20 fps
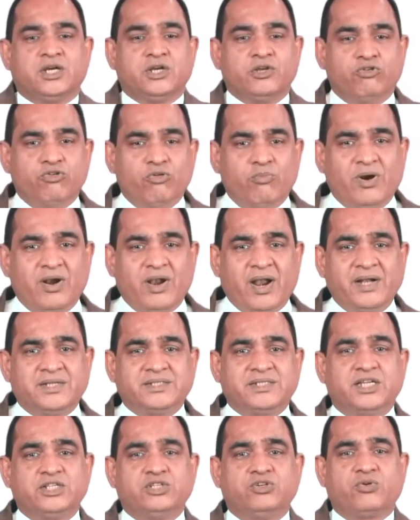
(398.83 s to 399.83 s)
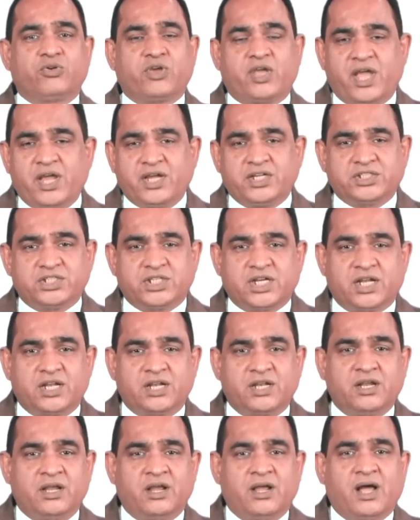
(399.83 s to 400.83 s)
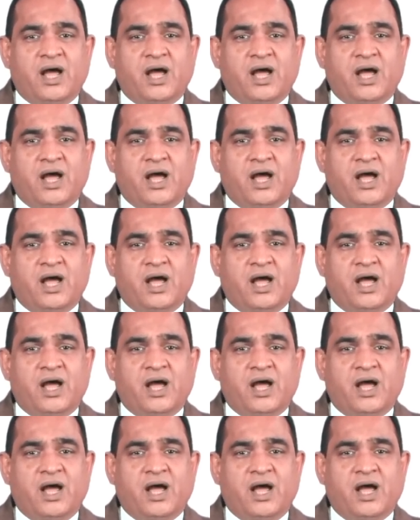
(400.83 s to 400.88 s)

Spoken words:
human rights education,